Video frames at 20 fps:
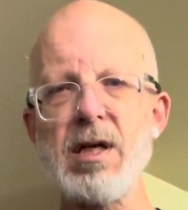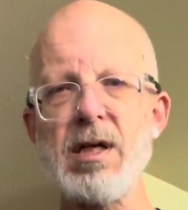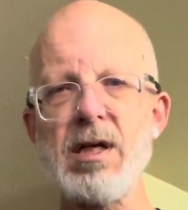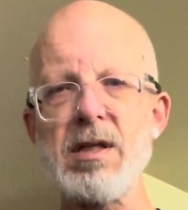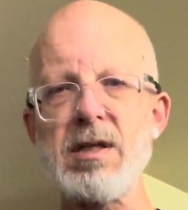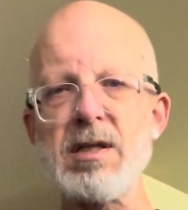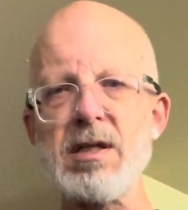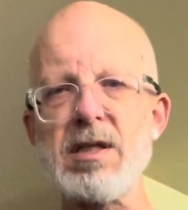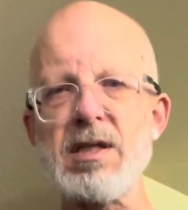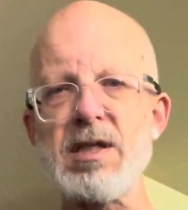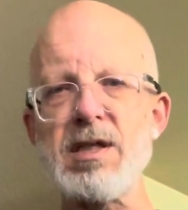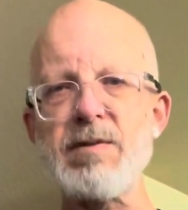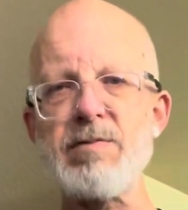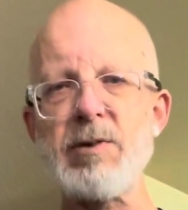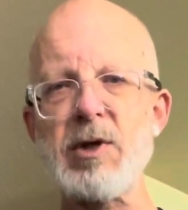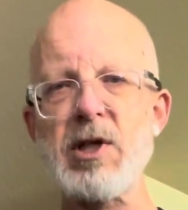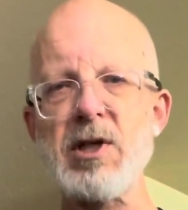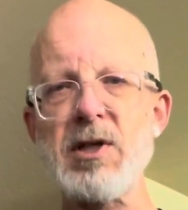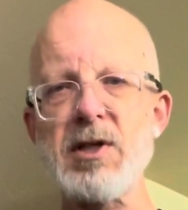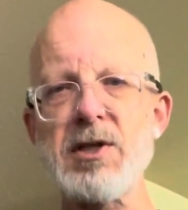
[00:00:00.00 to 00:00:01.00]
It's a
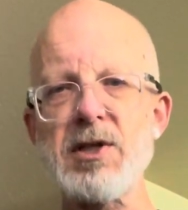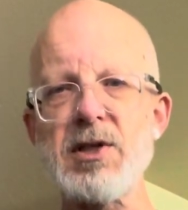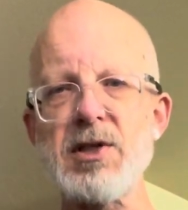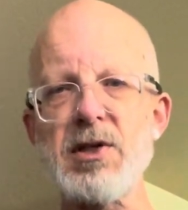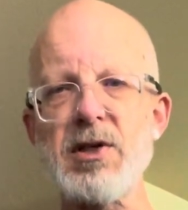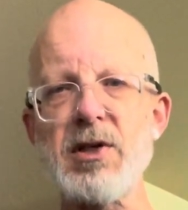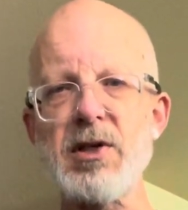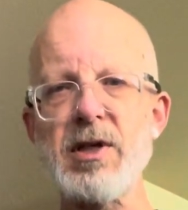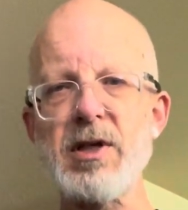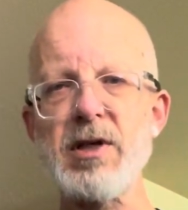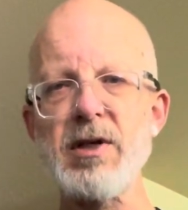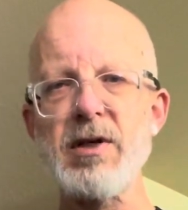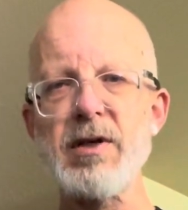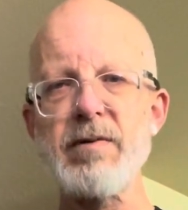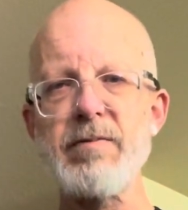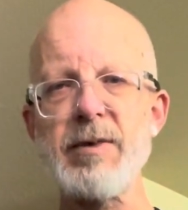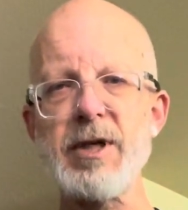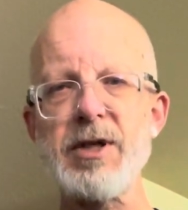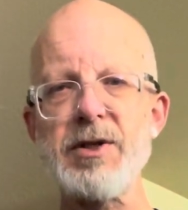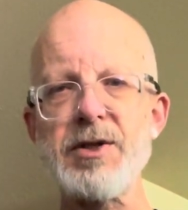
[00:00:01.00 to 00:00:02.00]
small circular
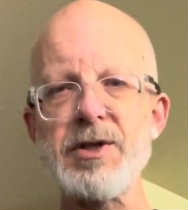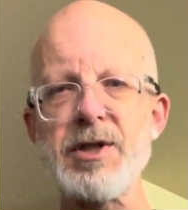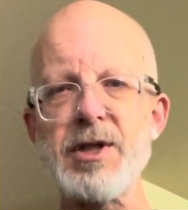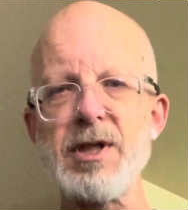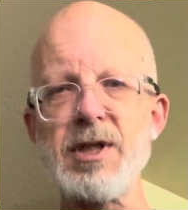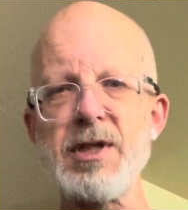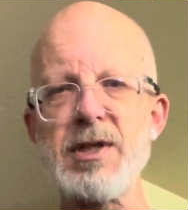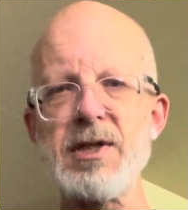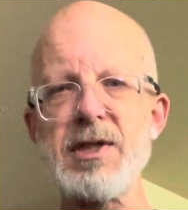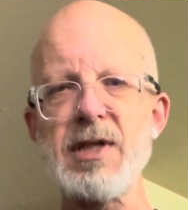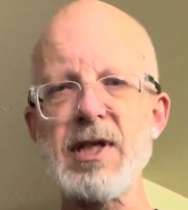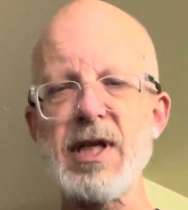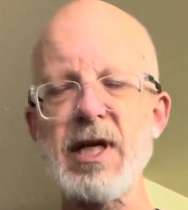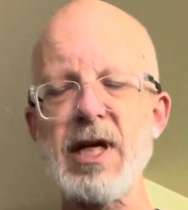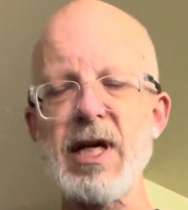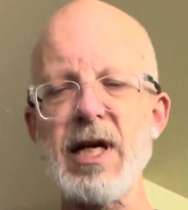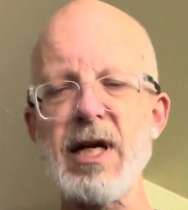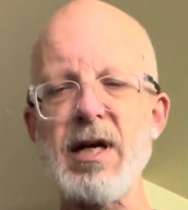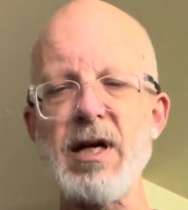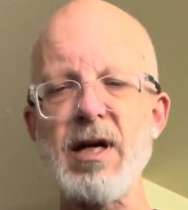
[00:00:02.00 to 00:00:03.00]
motion to
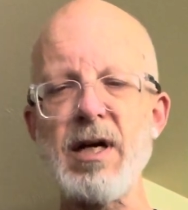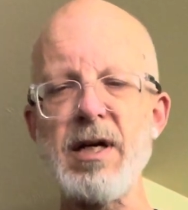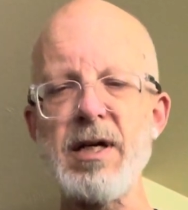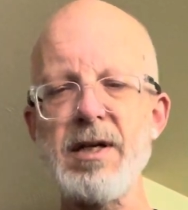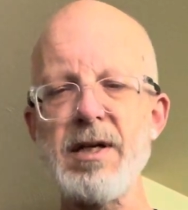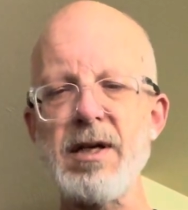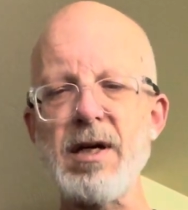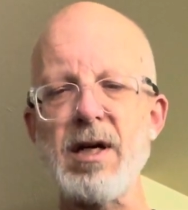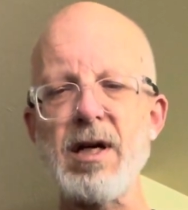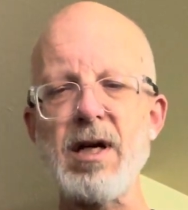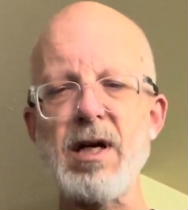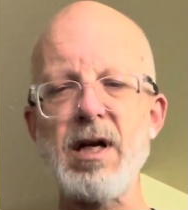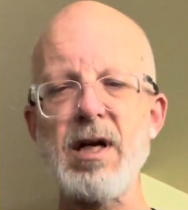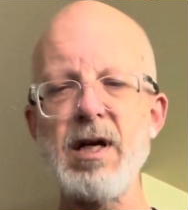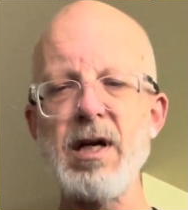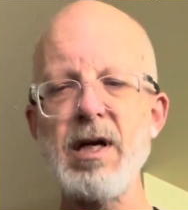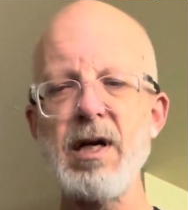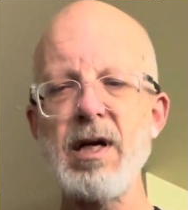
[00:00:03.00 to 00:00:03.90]
get under.